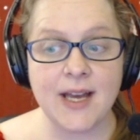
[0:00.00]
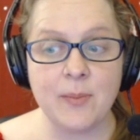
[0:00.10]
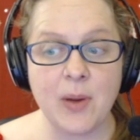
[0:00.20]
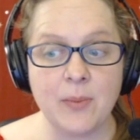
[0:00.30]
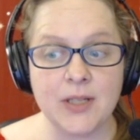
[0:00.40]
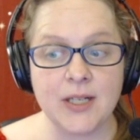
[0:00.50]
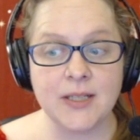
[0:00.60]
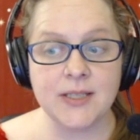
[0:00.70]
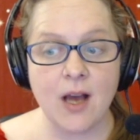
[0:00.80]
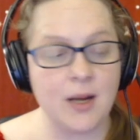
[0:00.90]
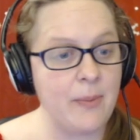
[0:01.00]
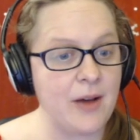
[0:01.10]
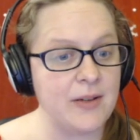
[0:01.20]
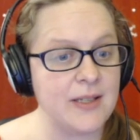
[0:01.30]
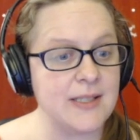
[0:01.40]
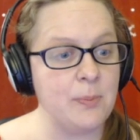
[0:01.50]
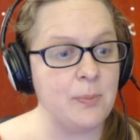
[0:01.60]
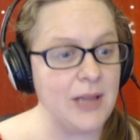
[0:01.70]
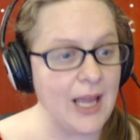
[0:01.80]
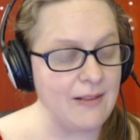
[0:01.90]
The next tab I'm going to talk
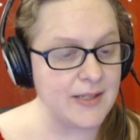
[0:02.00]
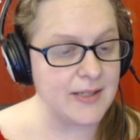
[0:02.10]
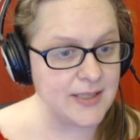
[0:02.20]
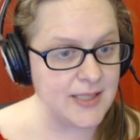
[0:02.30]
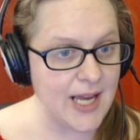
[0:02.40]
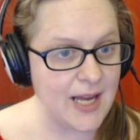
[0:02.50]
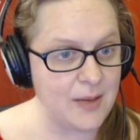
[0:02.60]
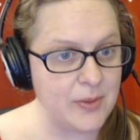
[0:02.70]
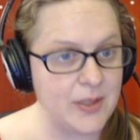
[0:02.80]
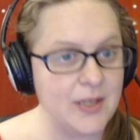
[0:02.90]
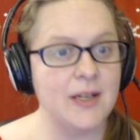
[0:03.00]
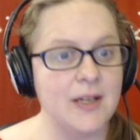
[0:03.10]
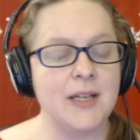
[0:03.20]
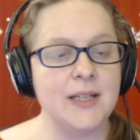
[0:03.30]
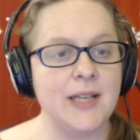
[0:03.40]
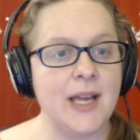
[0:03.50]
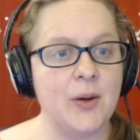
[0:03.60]
about is the playlist tab.